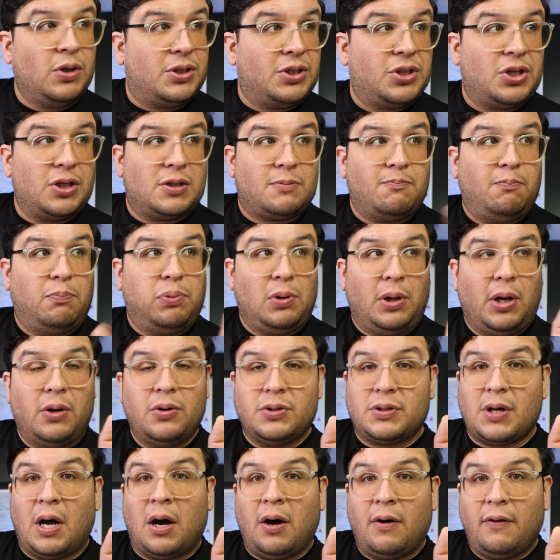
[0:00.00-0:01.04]
which just
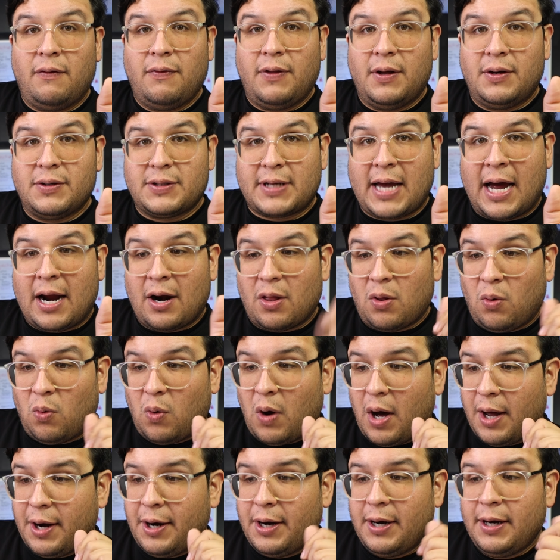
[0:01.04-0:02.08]
blows all of those out of the
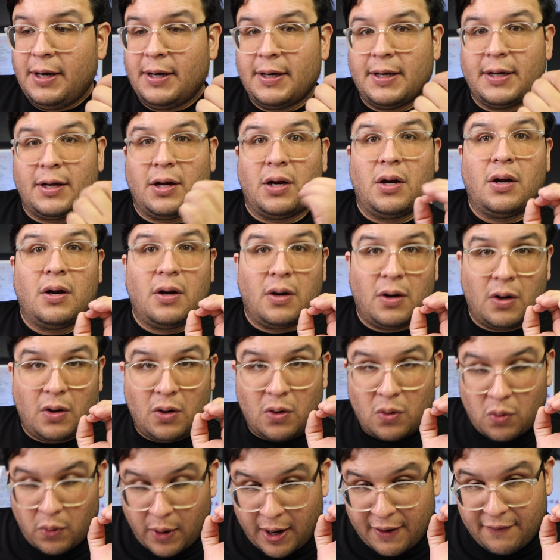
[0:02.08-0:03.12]
water.
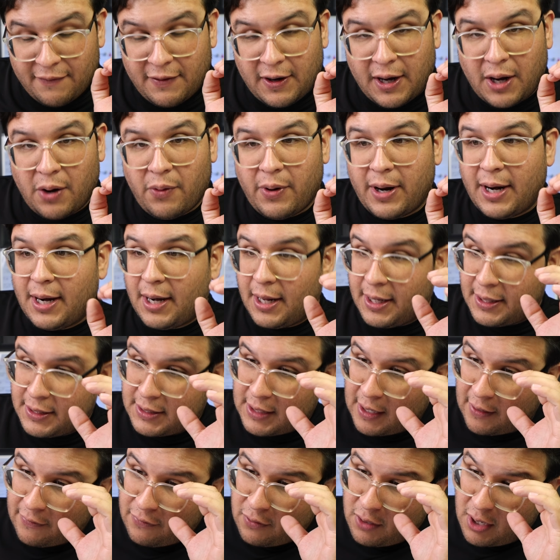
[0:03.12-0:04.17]
Great video editing
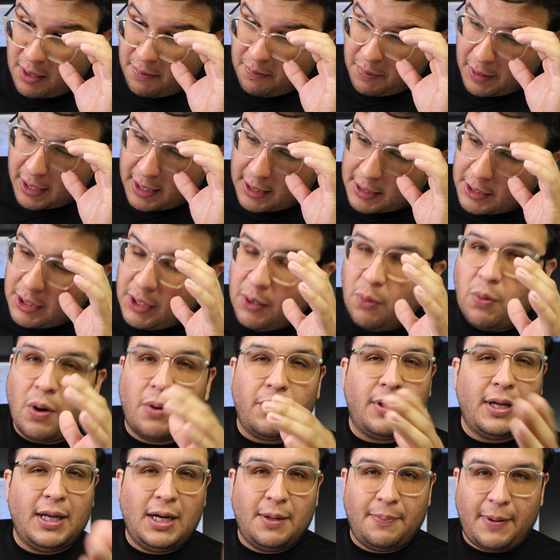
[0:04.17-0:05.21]
software, but you
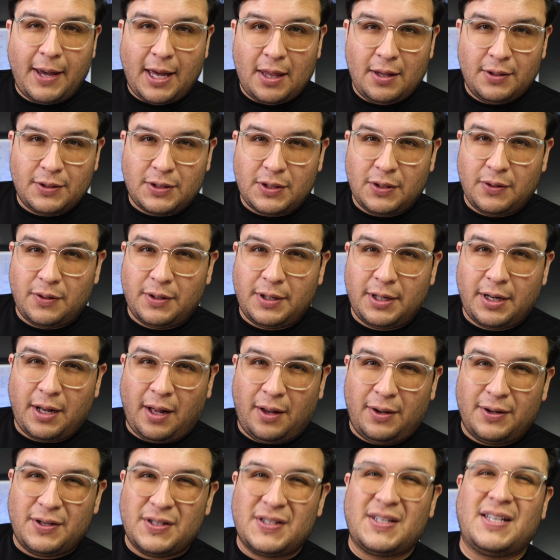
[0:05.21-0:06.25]
won't need to pay those
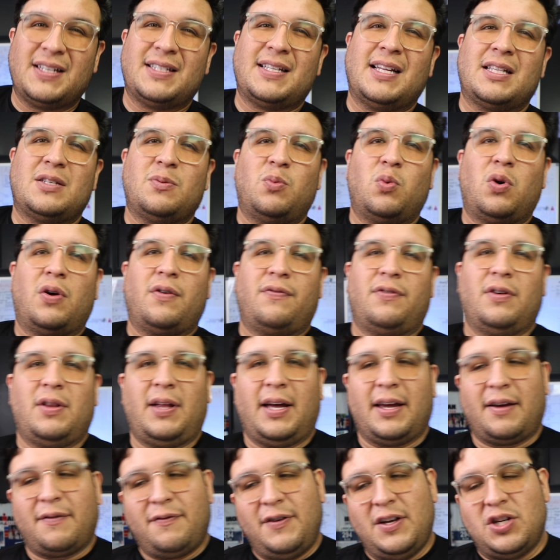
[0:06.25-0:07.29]
$200 because that's more for
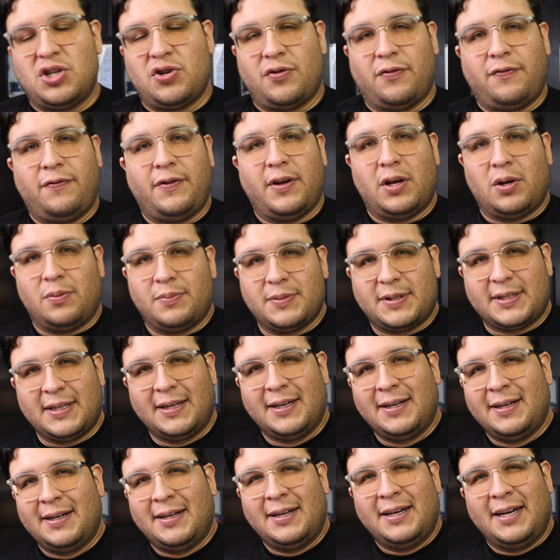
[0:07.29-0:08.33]
like feature films.
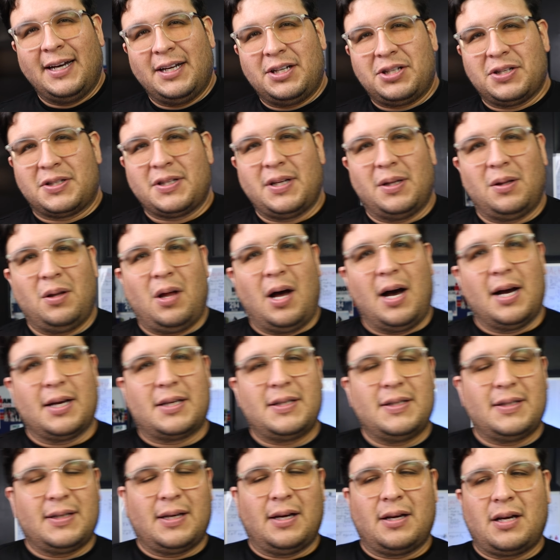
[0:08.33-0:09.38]
It just
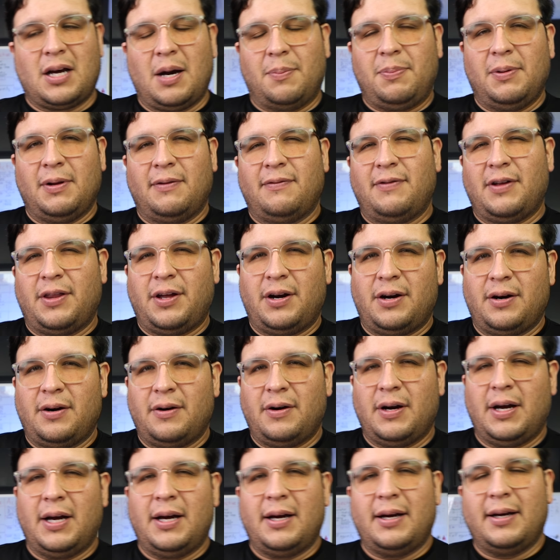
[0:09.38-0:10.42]
unlocks a couple of
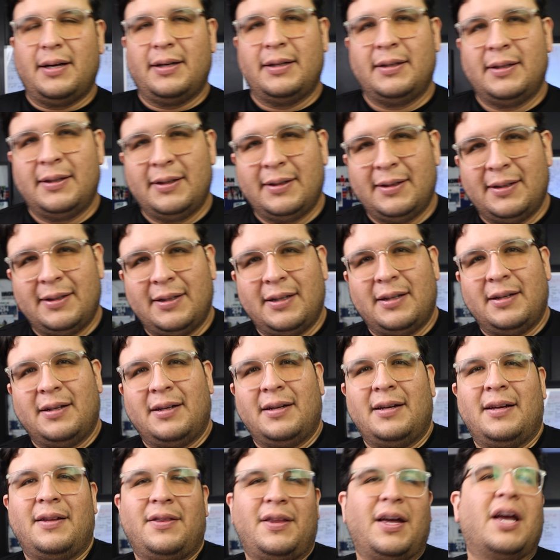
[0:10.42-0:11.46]
other,
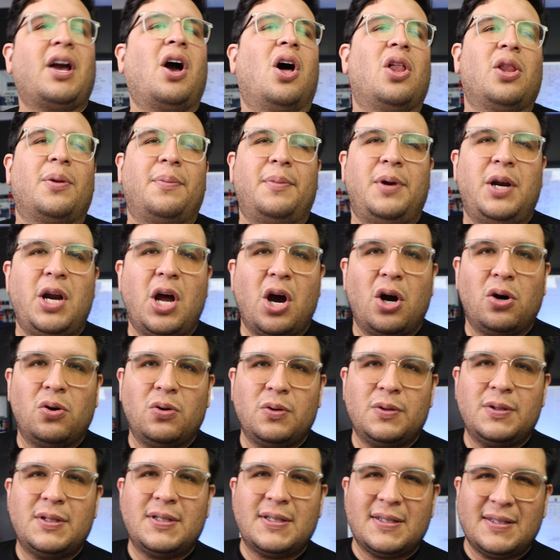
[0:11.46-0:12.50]
they call them
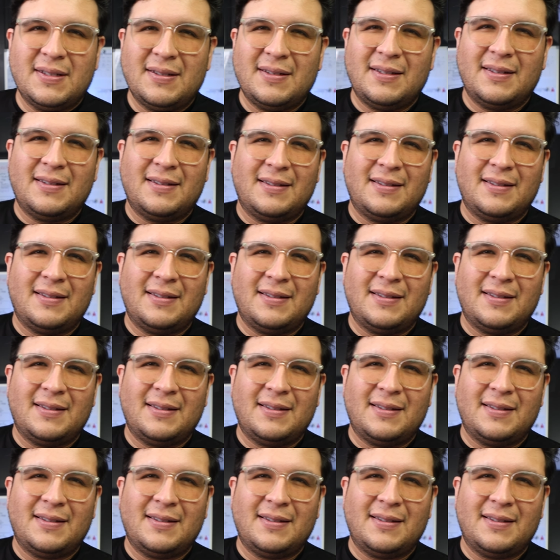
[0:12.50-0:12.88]
nodes